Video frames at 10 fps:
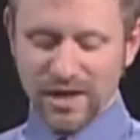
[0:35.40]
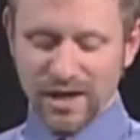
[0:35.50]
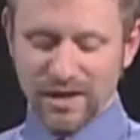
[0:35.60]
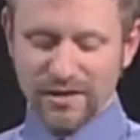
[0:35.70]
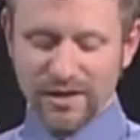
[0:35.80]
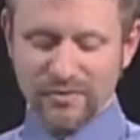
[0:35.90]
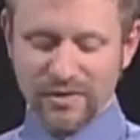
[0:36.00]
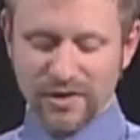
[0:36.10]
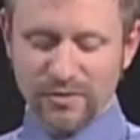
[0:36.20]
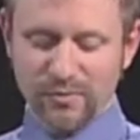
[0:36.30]
and
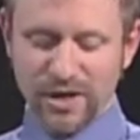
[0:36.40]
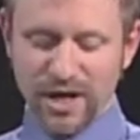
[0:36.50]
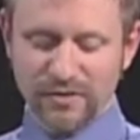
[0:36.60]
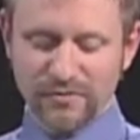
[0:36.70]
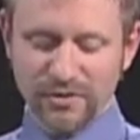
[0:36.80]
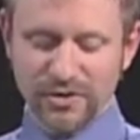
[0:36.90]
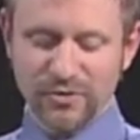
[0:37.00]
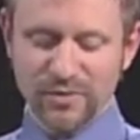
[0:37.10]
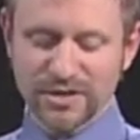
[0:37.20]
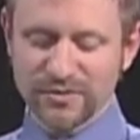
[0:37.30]
that you blog for the
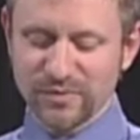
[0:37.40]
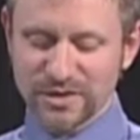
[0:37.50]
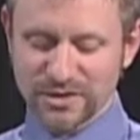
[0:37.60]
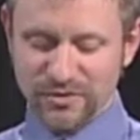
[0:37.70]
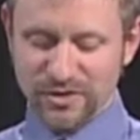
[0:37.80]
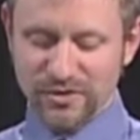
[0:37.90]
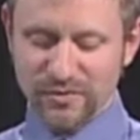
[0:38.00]
Humanists of Minnesota,